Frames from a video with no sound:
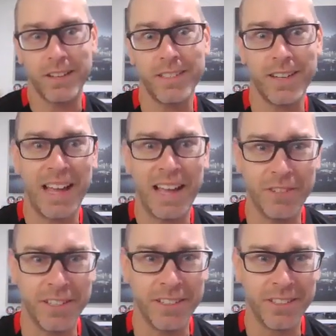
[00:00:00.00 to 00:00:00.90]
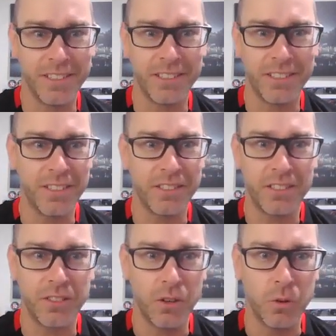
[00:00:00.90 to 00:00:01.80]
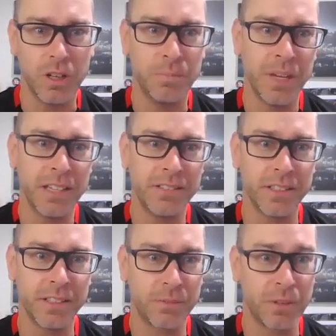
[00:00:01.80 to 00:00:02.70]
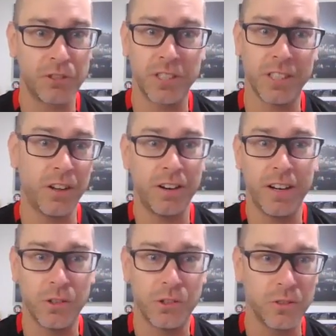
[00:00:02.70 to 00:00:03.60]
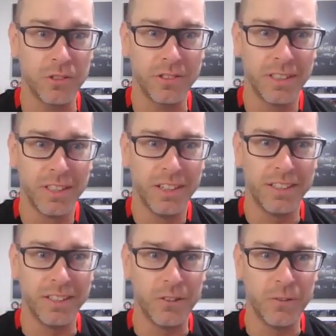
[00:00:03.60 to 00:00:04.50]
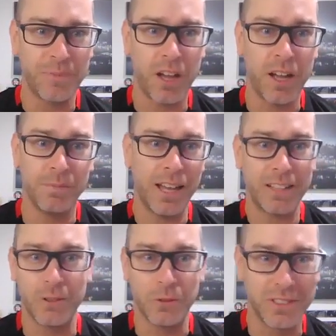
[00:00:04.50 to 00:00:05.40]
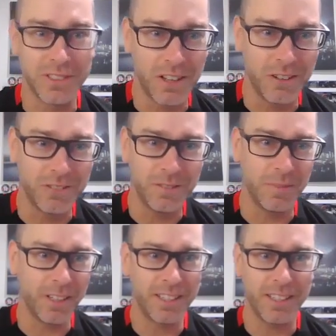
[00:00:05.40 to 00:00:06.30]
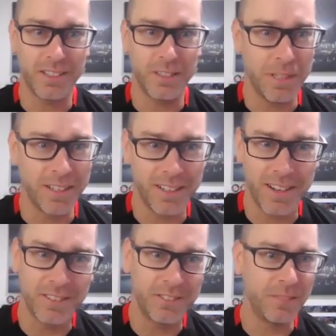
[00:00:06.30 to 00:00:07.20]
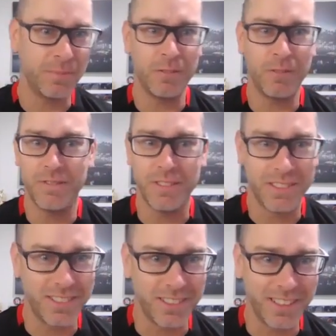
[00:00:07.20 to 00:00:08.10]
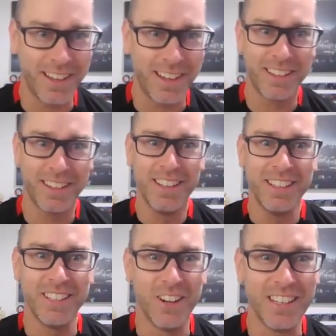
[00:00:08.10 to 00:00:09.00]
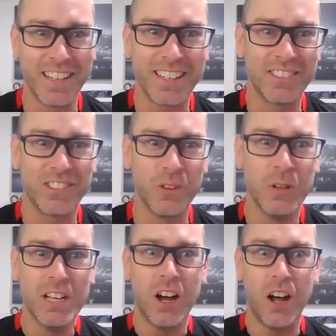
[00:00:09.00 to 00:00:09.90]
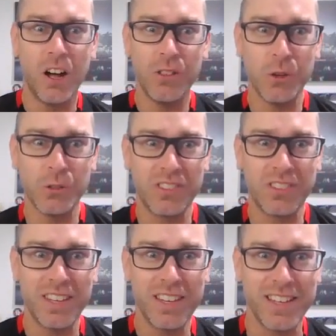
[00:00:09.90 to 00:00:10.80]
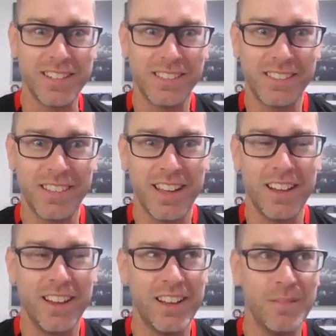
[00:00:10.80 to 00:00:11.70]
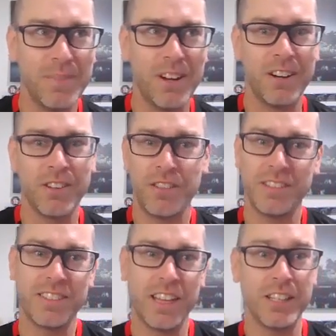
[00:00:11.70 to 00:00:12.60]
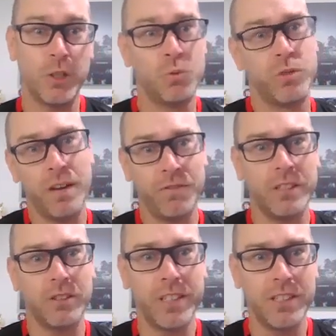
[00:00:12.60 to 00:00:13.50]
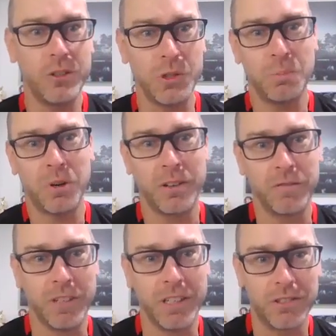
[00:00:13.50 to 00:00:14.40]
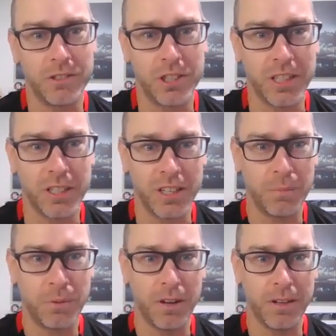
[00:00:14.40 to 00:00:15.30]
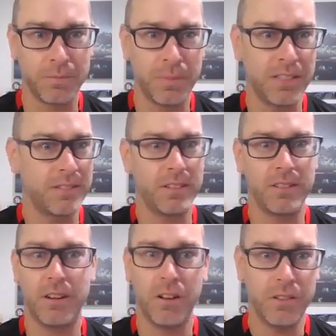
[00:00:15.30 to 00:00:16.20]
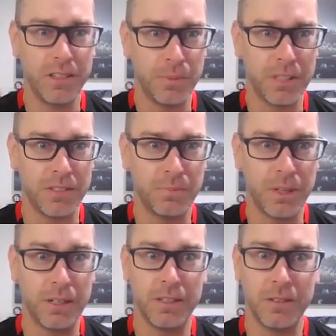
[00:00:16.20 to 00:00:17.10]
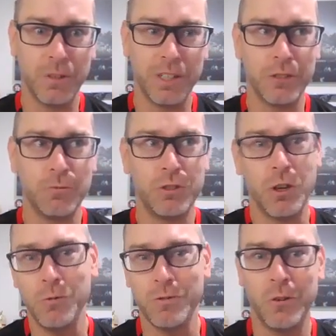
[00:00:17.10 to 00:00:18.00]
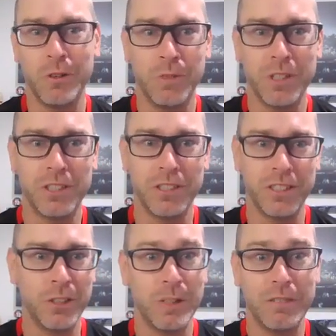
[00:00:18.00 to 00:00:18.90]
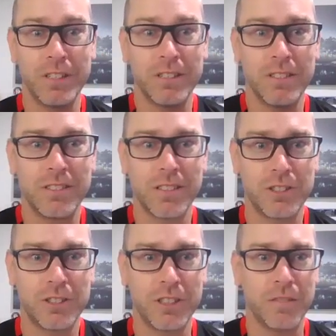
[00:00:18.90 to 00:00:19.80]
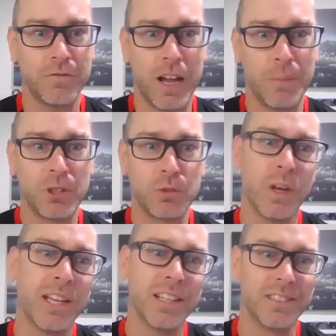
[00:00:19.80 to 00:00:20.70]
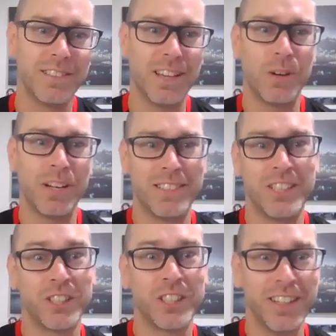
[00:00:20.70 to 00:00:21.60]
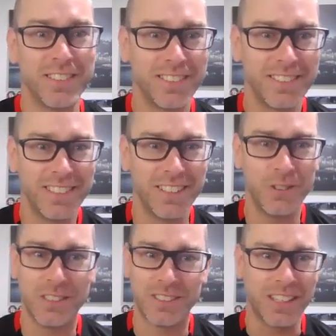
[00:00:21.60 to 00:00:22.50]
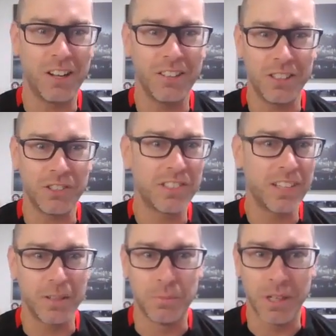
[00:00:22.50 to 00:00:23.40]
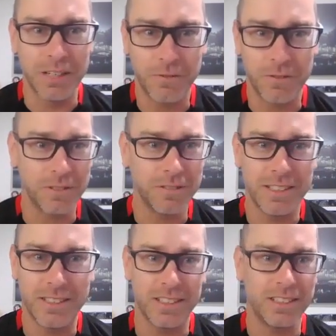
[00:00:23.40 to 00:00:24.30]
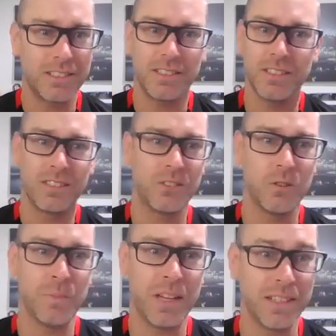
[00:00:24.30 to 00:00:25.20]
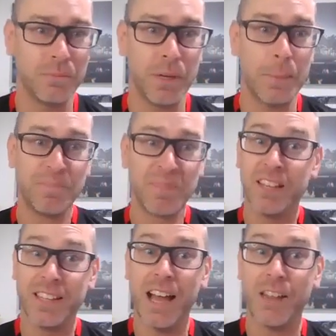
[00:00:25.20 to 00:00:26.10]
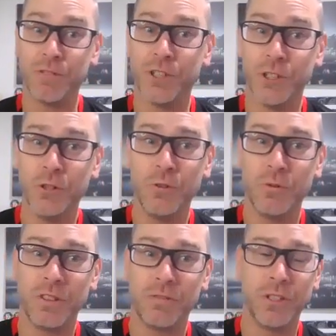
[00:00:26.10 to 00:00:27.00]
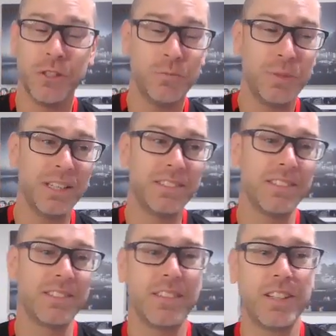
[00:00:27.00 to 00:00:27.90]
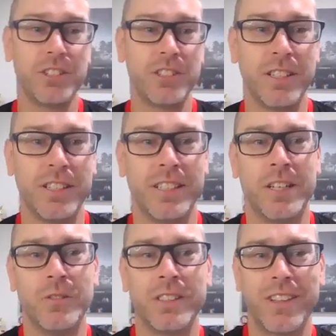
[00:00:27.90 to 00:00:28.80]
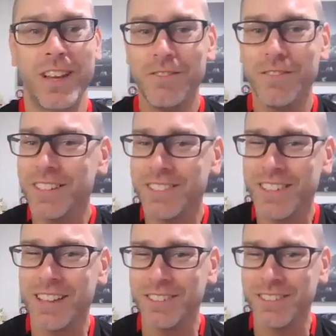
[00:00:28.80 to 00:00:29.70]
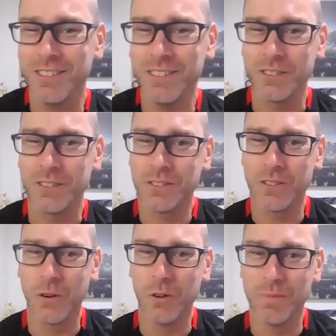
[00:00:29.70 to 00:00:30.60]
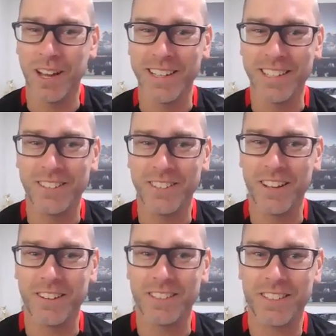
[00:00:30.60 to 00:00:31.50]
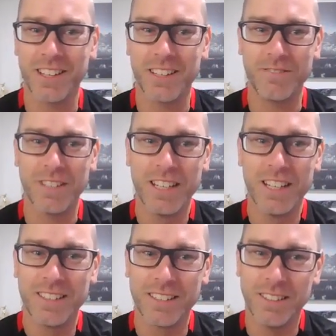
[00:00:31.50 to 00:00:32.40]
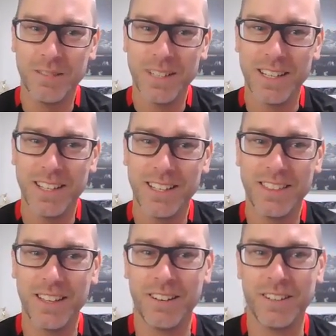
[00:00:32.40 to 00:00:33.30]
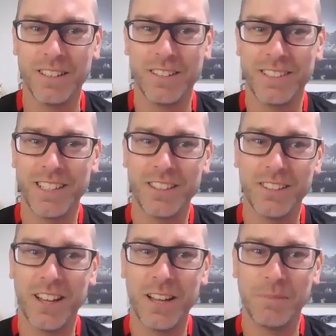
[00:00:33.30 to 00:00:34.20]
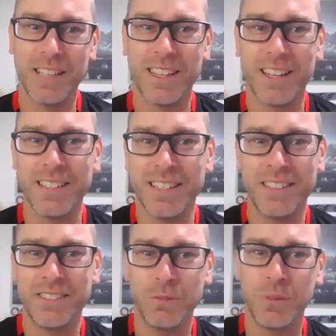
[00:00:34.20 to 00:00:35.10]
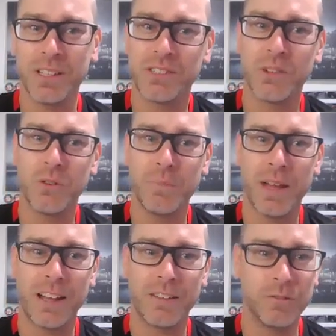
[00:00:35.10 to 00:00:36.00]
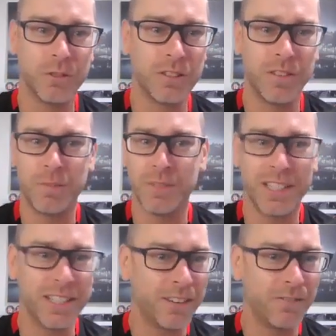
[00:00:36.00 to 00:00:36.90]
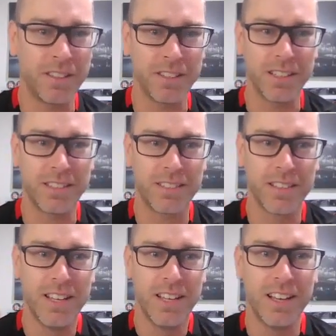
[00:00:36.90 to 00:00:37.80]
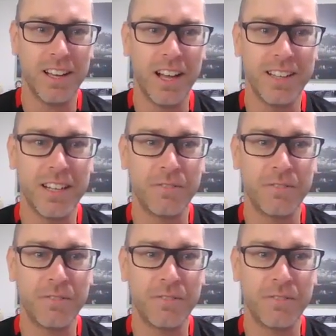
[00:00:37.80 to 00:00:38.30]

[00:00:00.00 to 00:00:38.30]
doesn't have in it. It's so amazing, especially in our household. I'm lactose intolerant. My kid has a peanut allergy. My wife is celiac. Like, and so all those things are things that you definitely look into as part of researching a product based on all these pieces. But what you don't know, and what even such of how much dead weight is in your gut, that they call it your second brain for a reason. It's so amazing. But yeah, the renew piece is such a, it's that little gold mine under there. It's a little bit hidden there. It doesn't get the limelight that it needs to, but it's so impactful with the vitamin E and everything. I